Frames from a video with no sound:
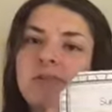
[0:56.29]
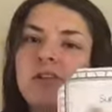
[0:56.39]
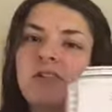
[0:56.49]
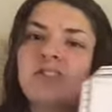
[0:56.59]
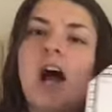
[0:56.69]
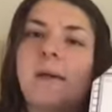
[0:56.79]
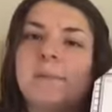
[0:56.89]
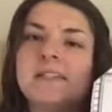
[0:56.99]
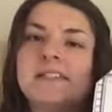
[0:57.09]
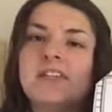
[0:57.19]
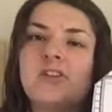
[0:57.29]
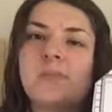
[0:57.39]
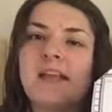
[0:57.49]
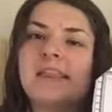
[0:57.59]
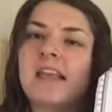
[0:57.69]
different topics that you
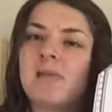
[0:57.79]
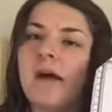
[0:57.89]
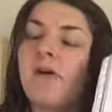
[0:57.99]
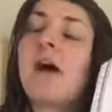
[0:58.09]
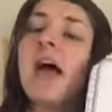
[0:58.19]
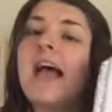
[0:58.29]
might think about,